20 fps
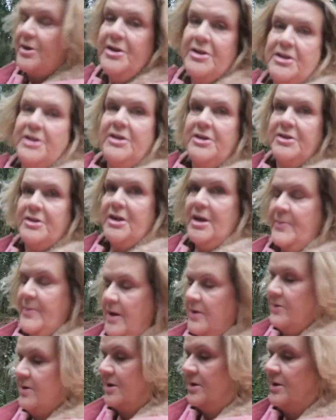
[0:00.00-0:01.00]
idea to come
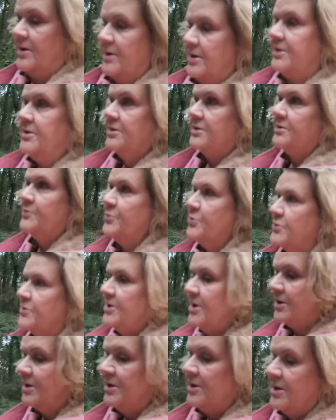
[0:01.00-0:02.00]
out early this
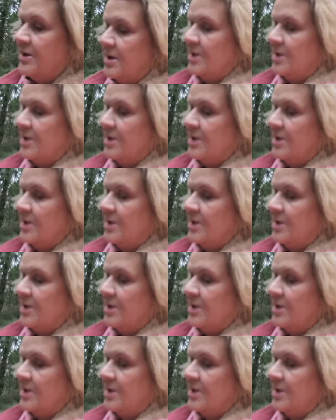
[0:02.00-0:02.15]
morning